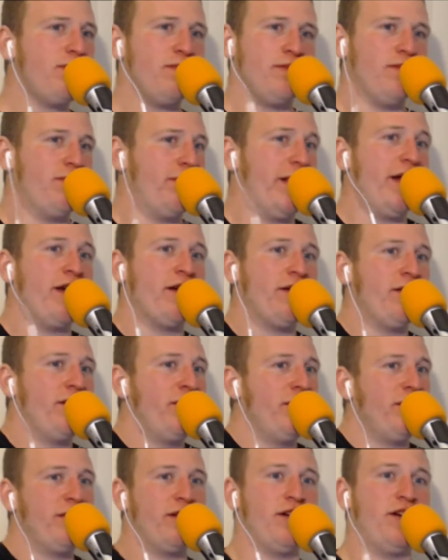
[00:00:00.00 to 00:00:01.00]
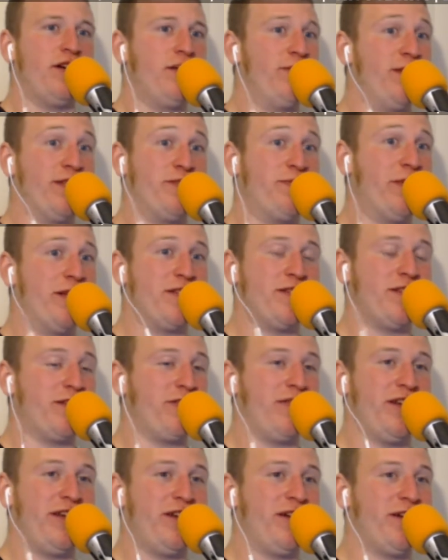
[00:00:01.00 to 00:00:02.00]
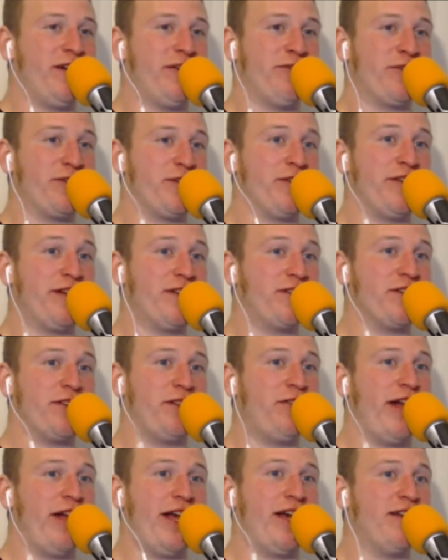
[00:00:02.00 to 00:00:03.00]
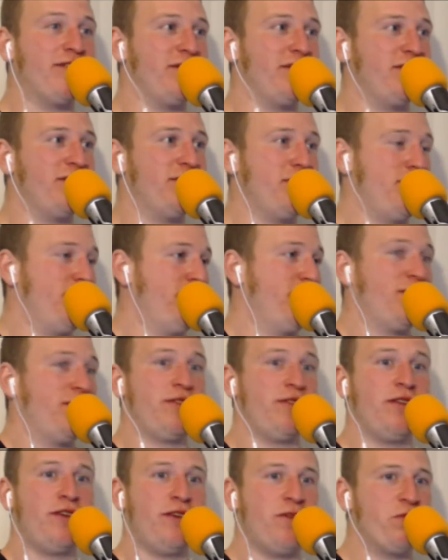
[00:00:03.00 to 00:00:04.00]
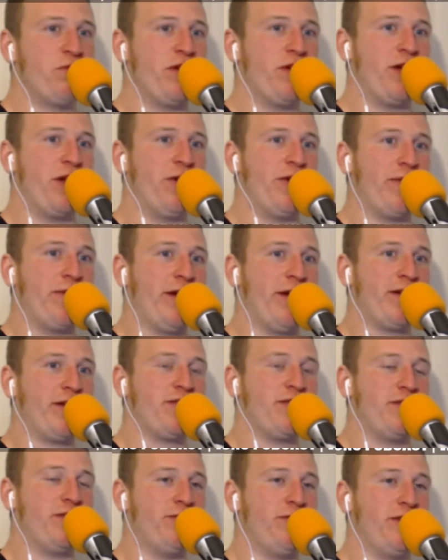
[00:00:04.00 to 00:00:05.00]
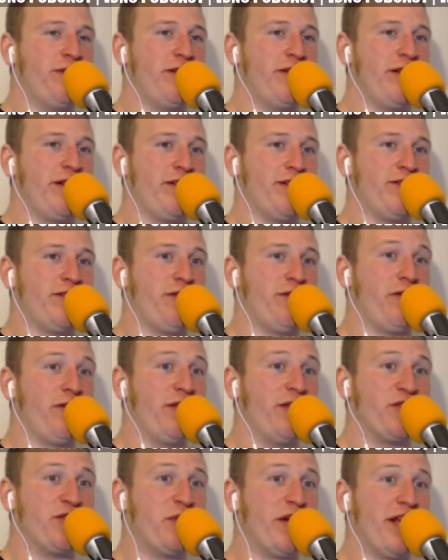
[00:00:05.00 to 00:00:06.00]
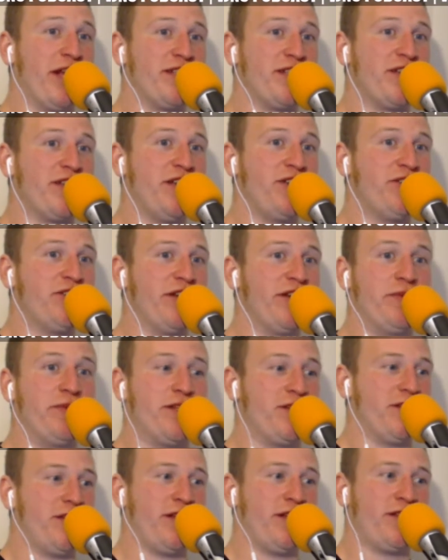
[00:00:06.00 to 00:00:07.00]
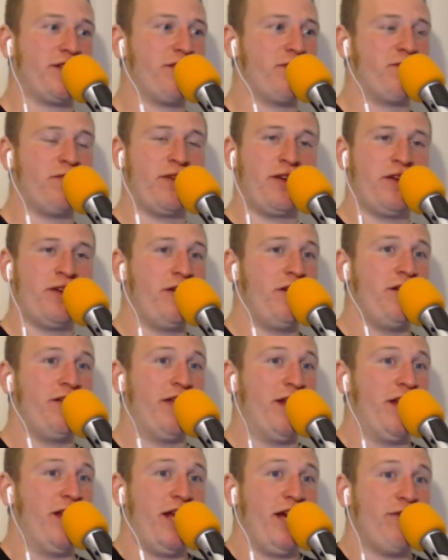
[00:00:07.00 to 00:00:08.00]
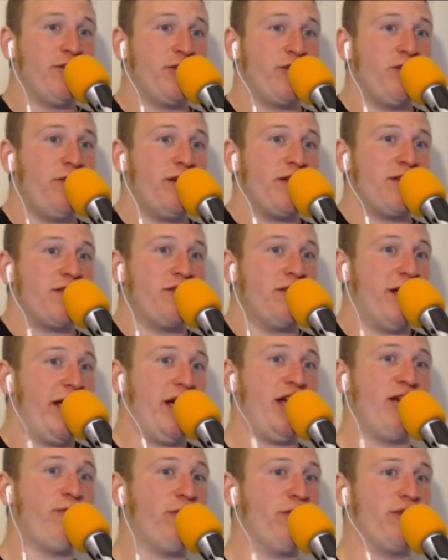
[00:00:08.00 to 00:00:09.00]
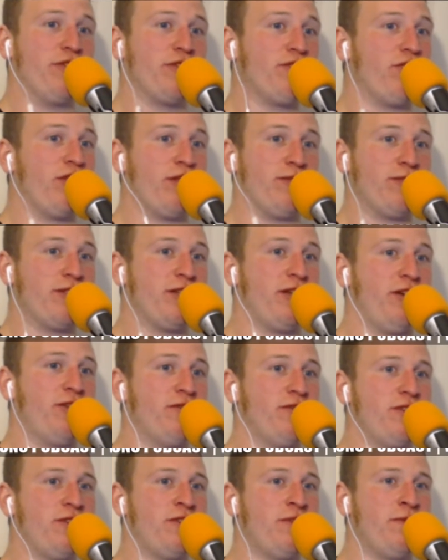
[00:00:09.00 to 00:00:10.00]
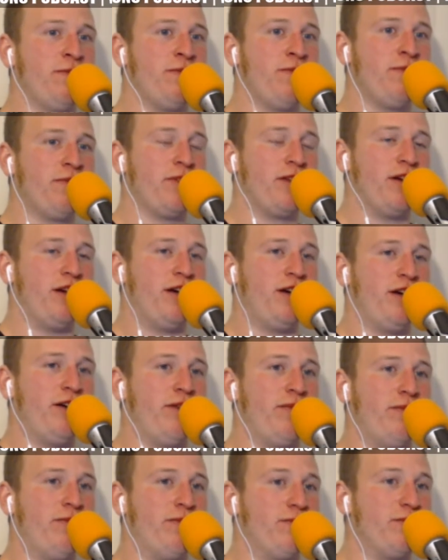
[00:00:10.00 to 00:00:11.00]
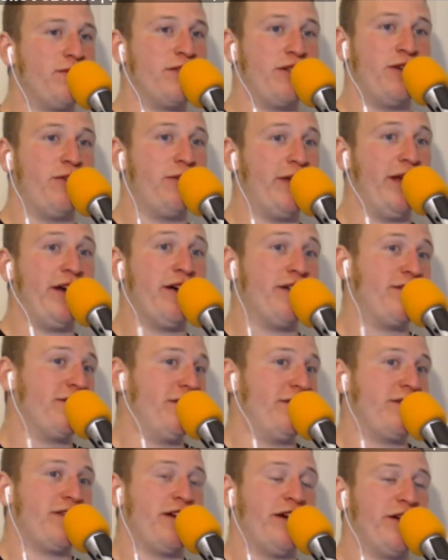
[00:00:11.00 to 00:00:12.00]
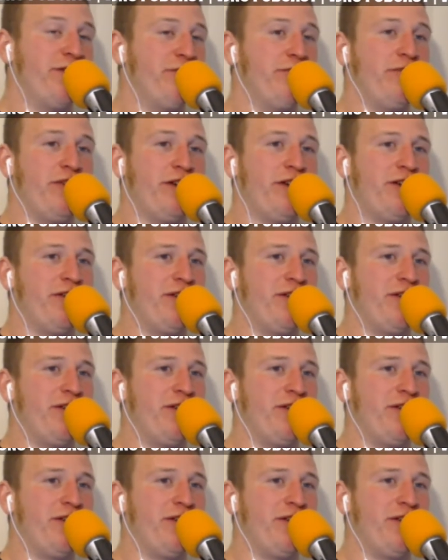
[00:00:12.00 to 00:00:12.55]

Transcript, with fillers: yeah, um, it's basically uh, returning to the land, and it's going back to uh, I guess the early 20th century because that's they didn't have a choice; they had to produce for themselves. Um, so yeah, it's it's kind of uh,